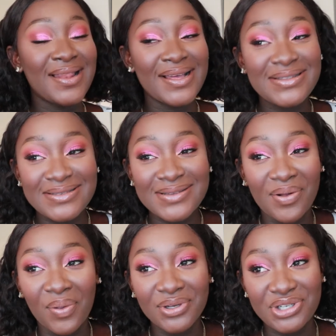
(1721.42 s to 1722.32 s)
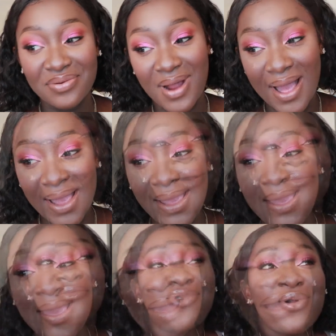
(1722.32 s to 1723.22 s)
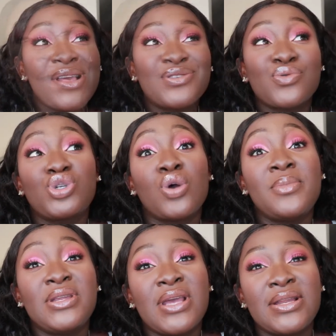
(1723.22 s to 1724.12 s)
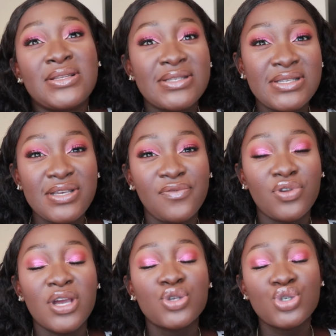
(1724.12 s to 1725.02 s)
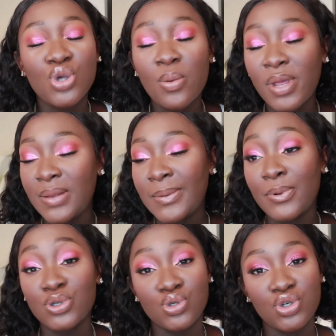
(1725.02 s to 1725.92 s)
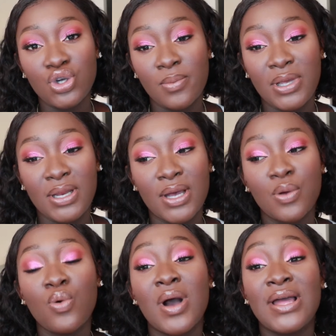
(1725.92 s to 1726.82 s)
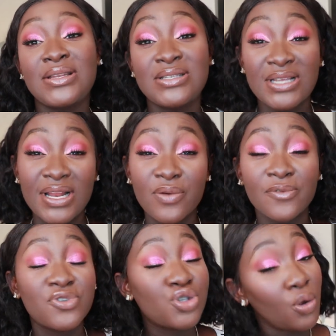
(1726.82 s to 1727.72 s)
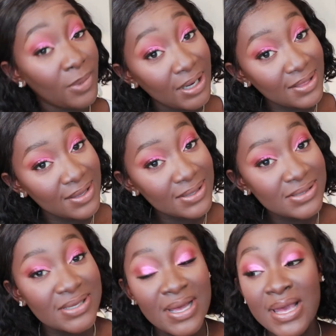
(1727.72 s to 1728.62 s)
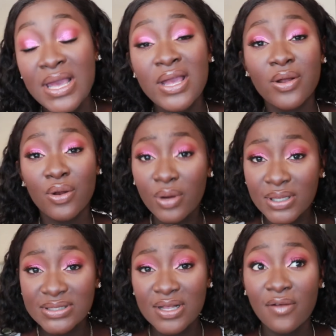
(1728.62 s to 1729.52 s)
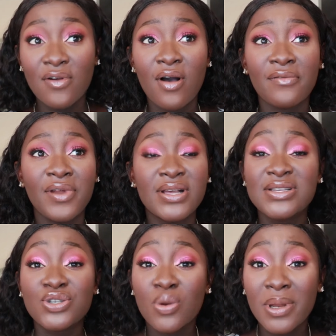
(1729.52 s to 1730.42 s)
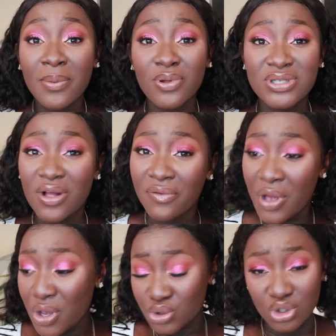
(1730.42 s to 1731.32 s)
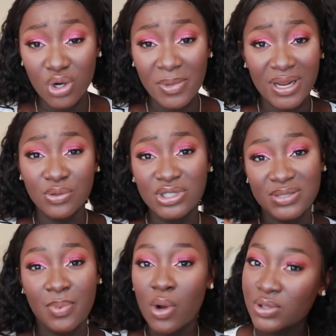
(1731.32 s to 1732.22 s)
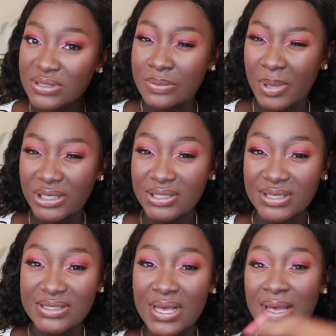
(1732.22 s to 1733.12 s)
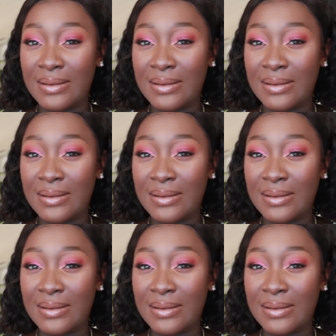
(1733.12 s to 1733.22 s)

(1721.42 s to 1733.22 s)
let's all try. Don't let social media deceive you. There are so many people on social media who are dealing with so many things, including self-confidence. There are so many people on social media who just post pictures,